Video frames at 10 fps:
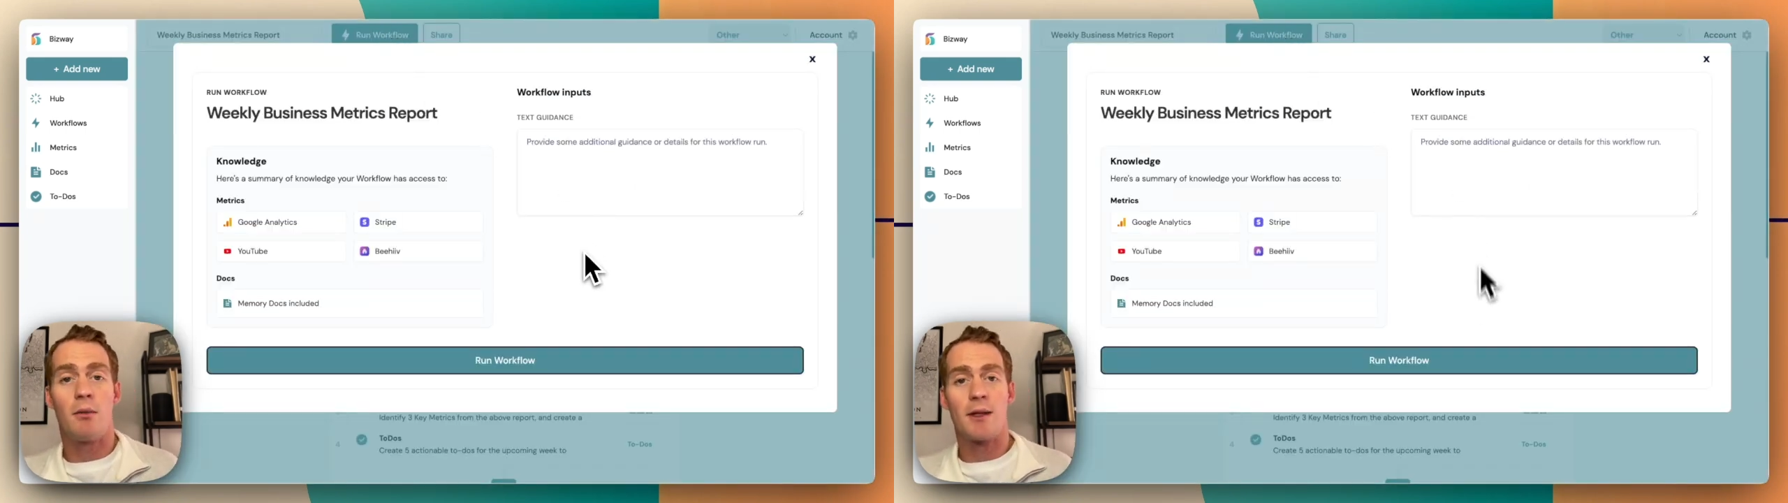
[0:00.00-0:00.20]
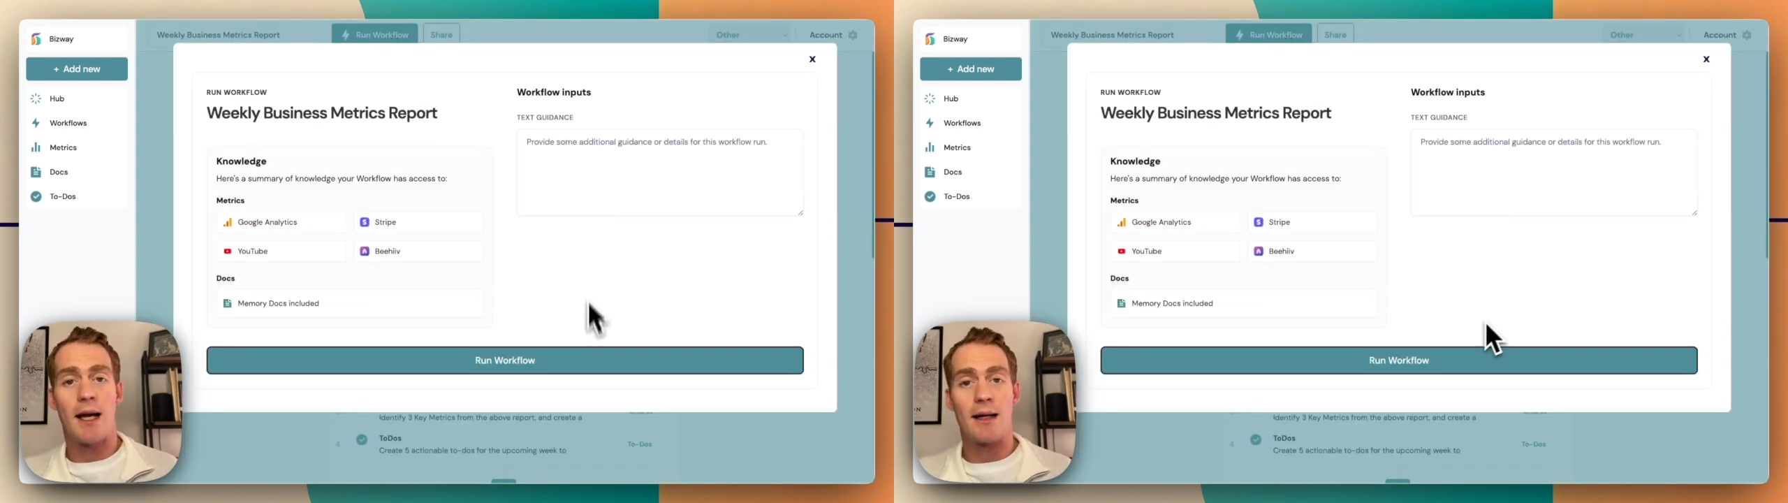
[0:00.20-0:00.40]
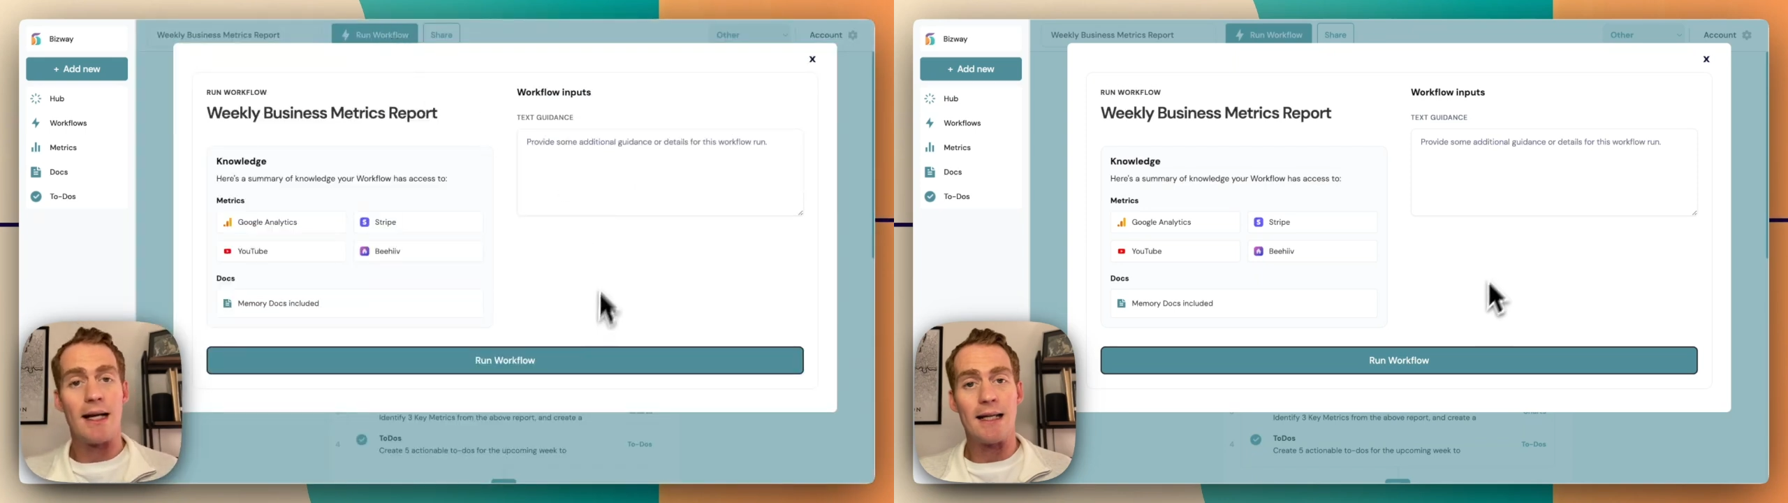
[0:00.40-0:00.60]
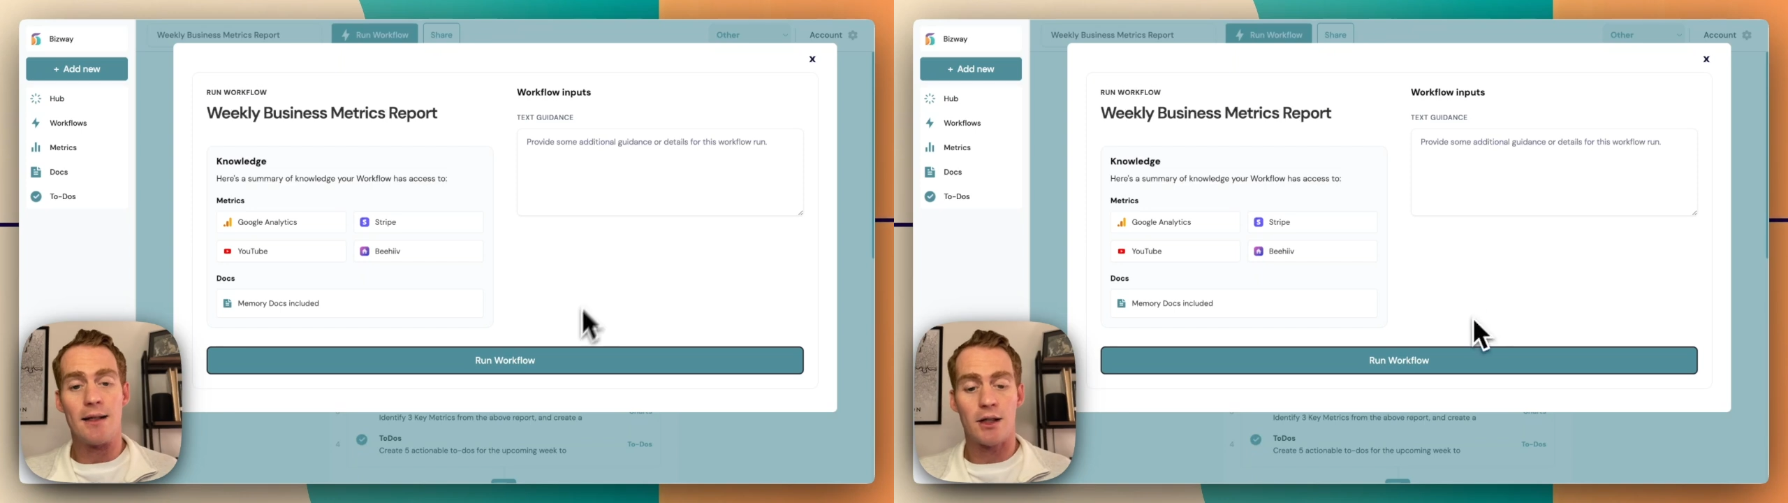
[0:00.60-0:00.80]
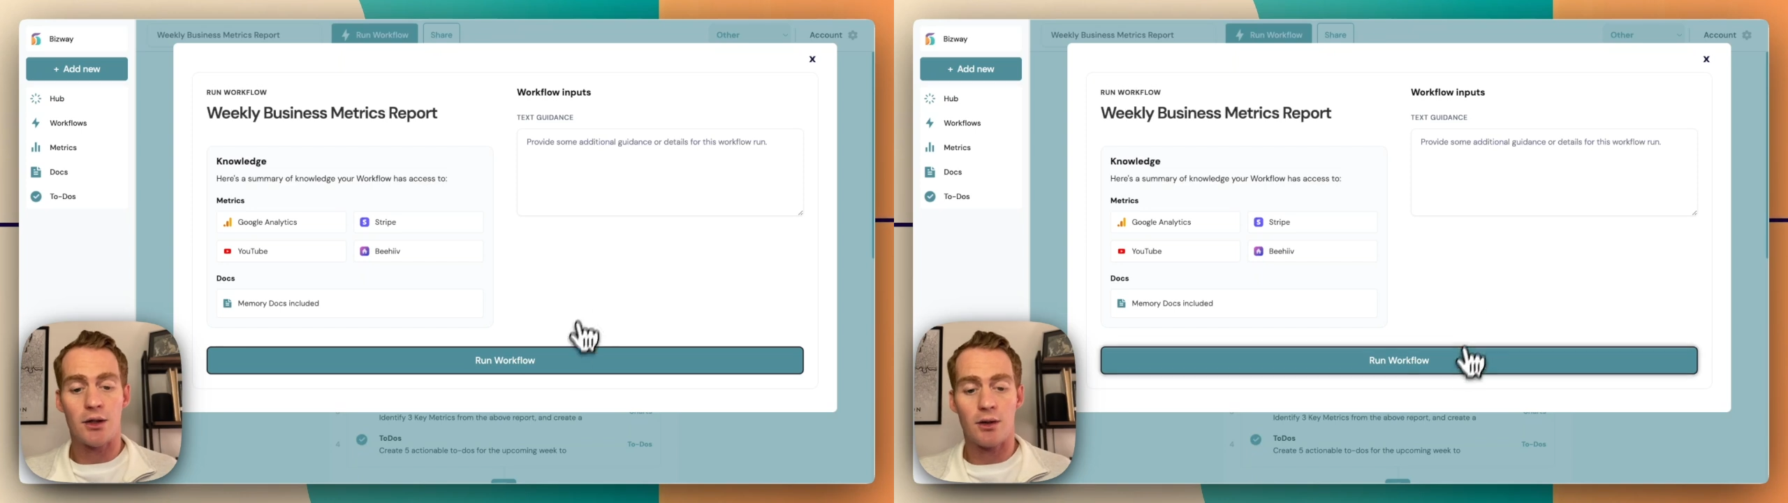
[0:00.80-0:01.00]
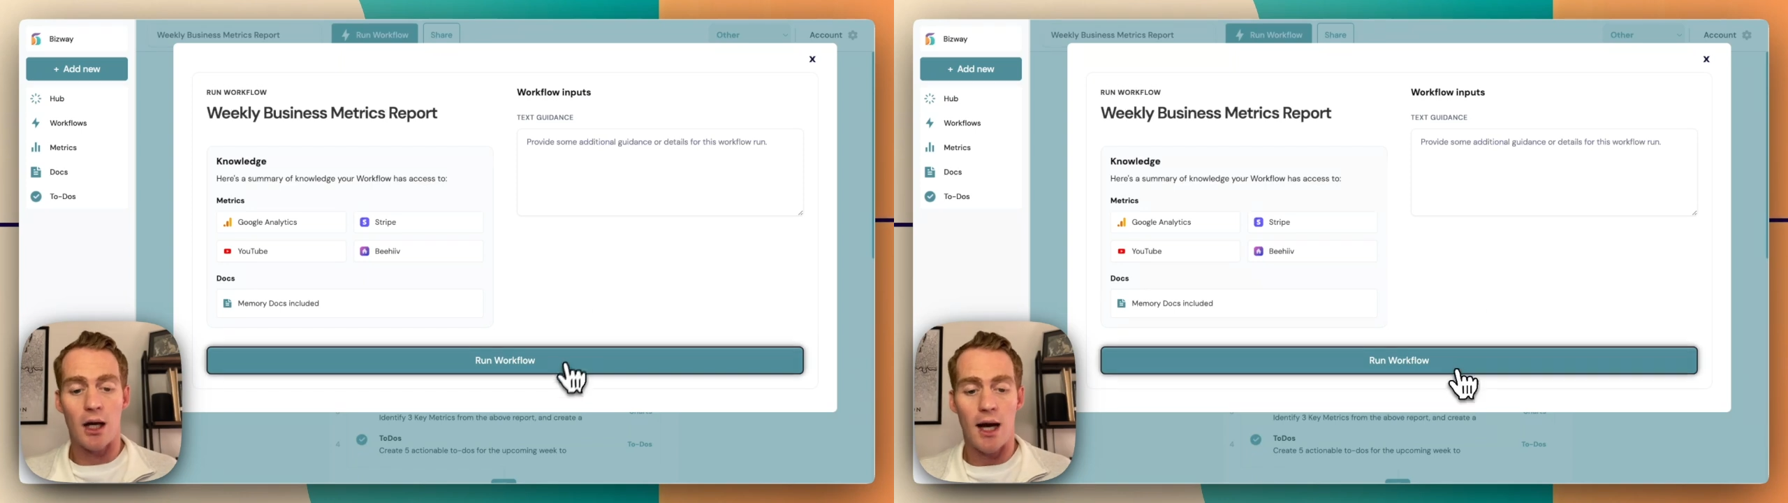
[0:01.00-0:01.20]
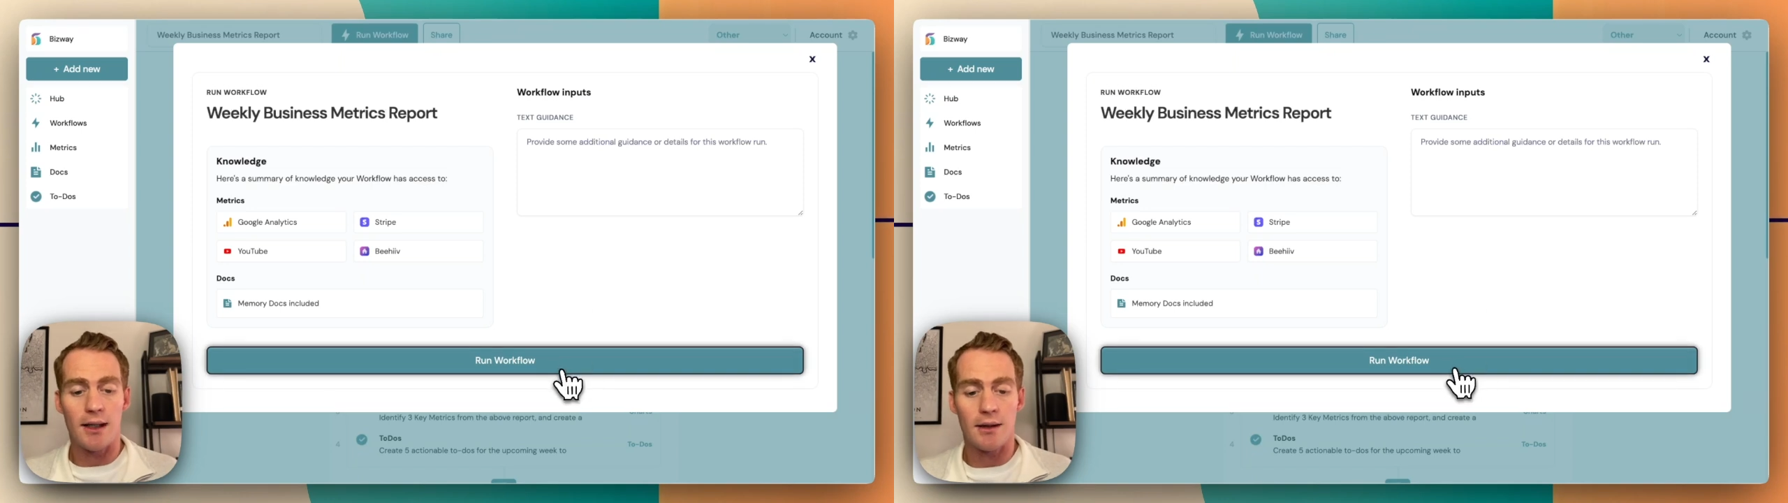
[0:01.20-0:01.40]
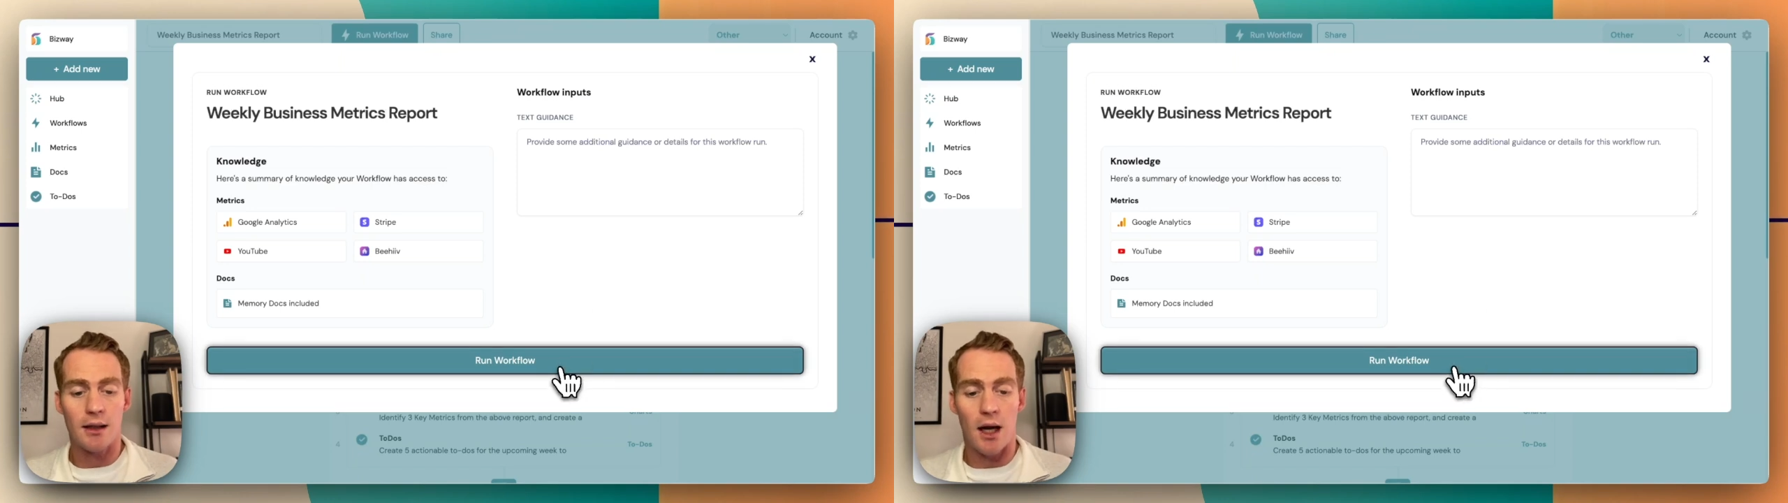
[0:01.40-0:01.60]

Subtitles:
without any additional guidance.